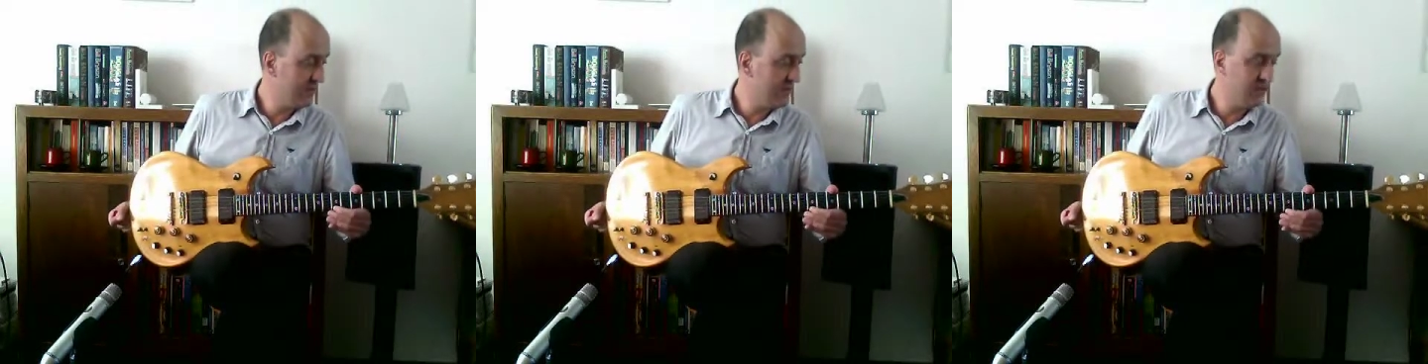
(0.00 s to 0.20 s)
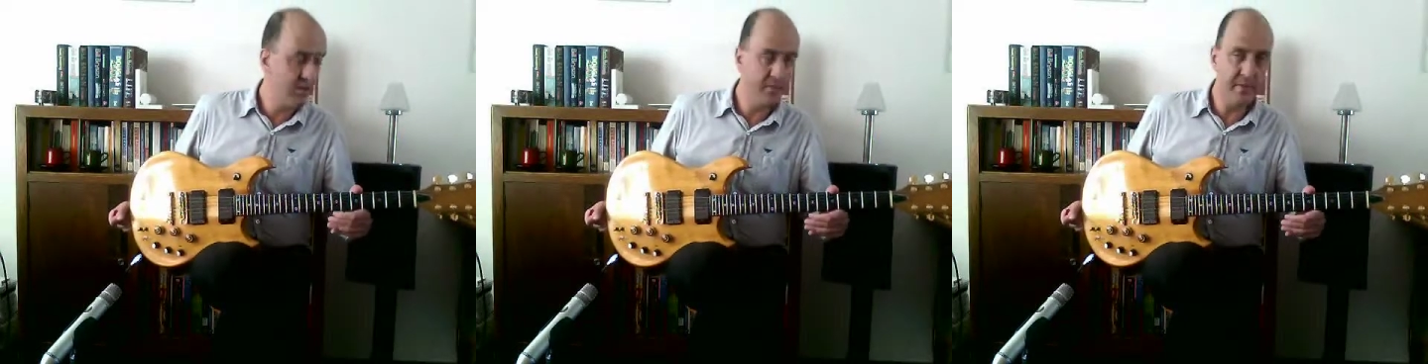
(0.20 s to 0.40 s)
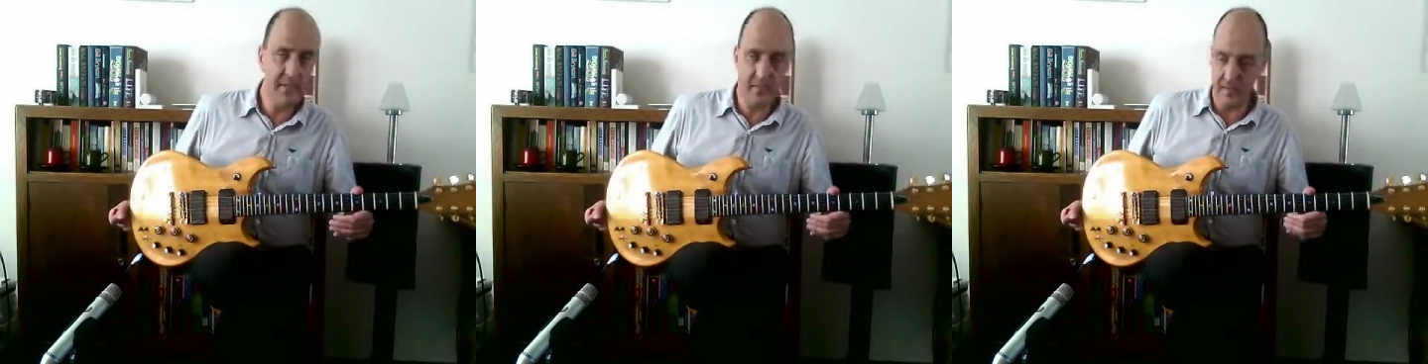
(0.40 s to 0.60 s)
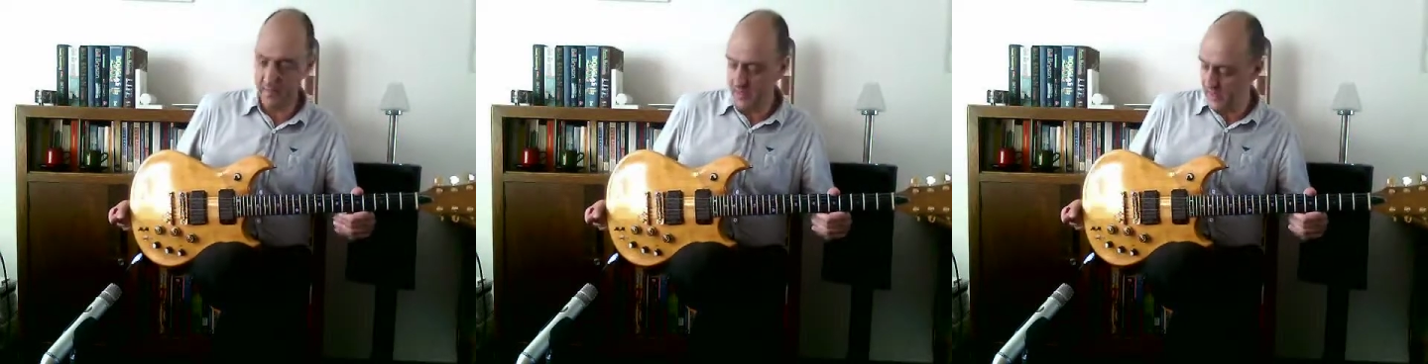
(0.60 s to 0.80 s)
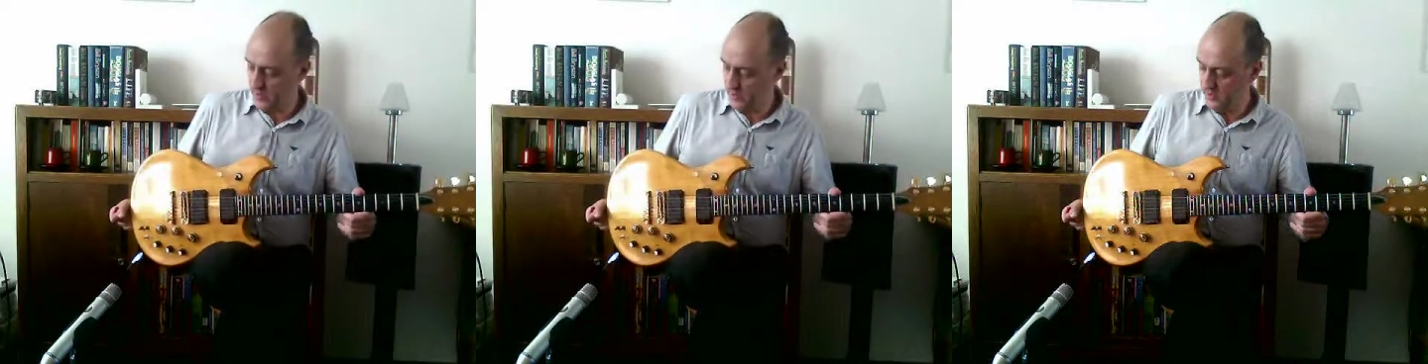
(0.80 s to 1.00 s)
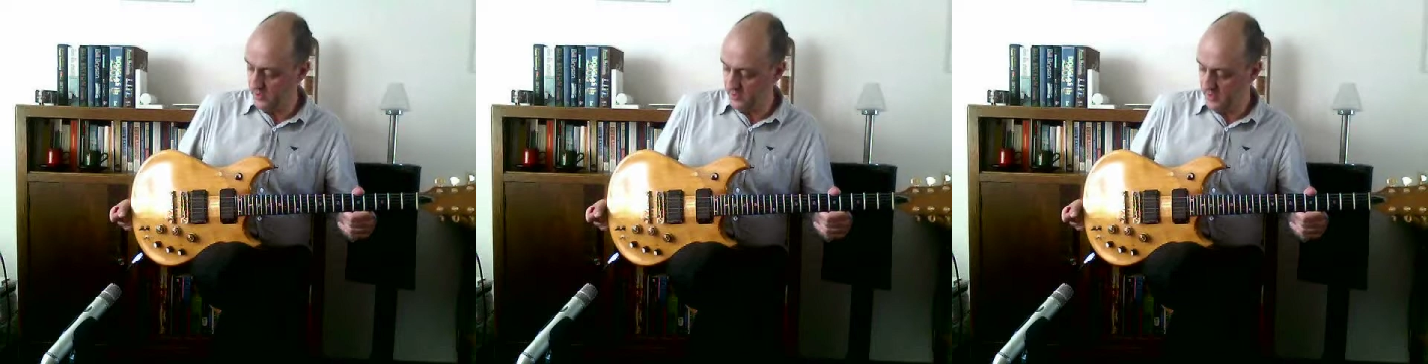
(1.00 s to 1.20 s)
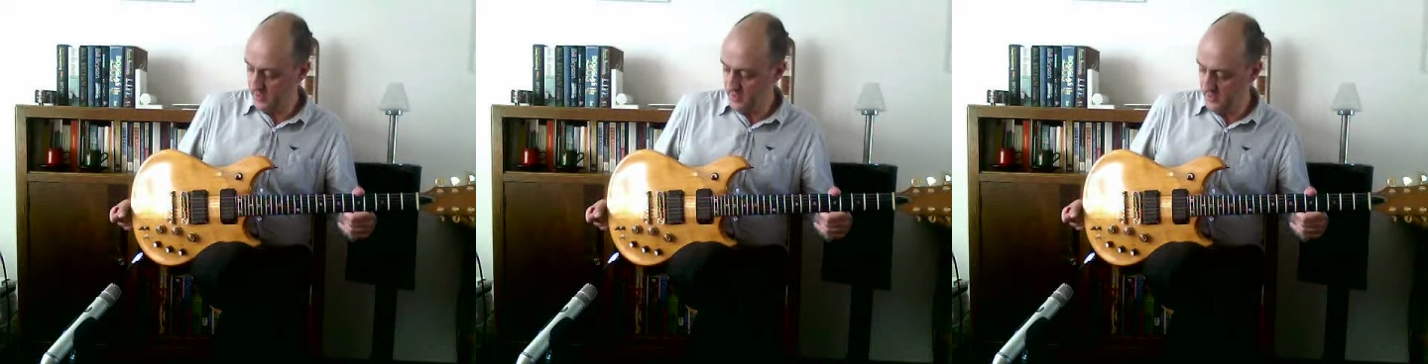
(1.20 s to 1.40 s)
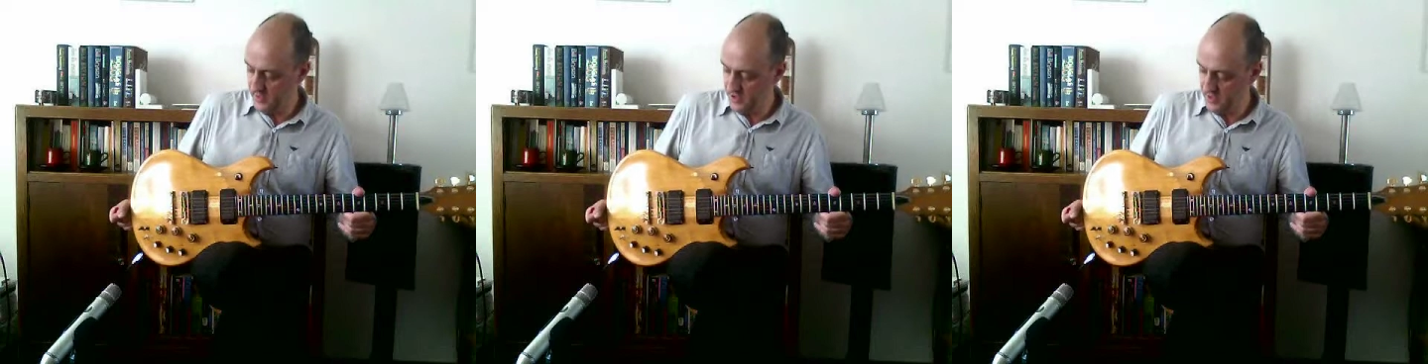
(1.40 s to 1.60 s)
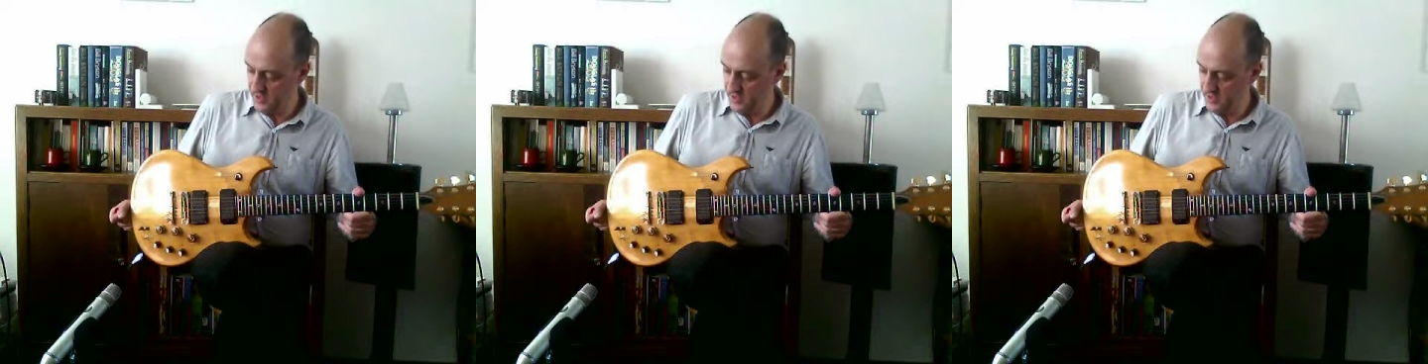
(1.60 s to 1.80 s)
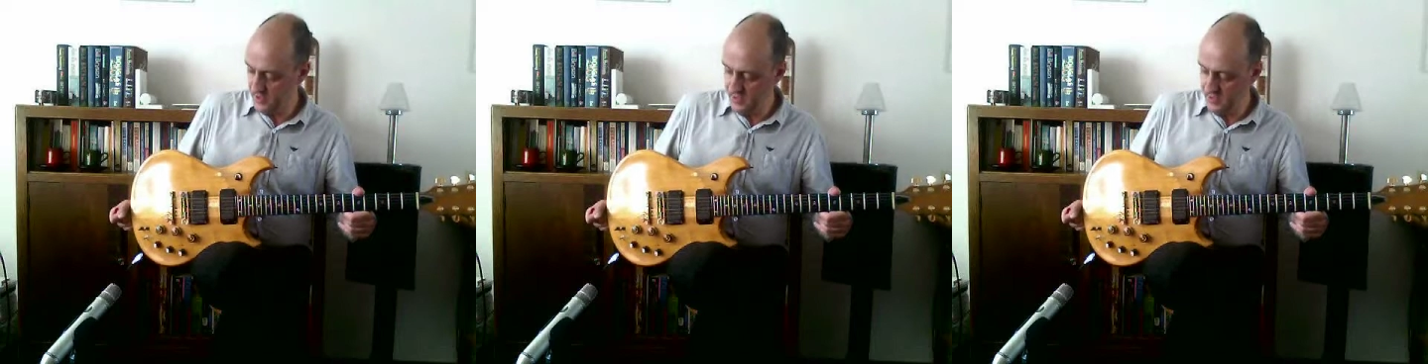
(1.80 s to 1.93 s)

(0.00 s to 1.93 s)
tell you a bit about this